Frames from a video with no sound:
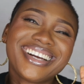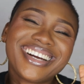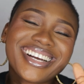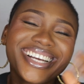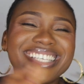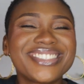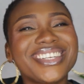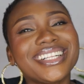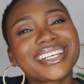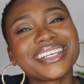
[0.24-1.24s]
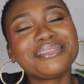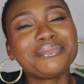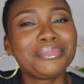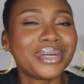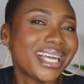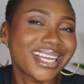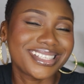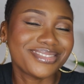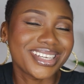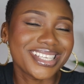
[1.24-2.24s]
guys, welcome
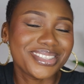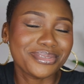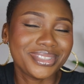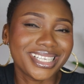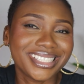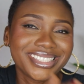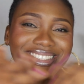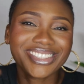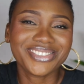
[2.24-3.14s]
back to my YouTube channel.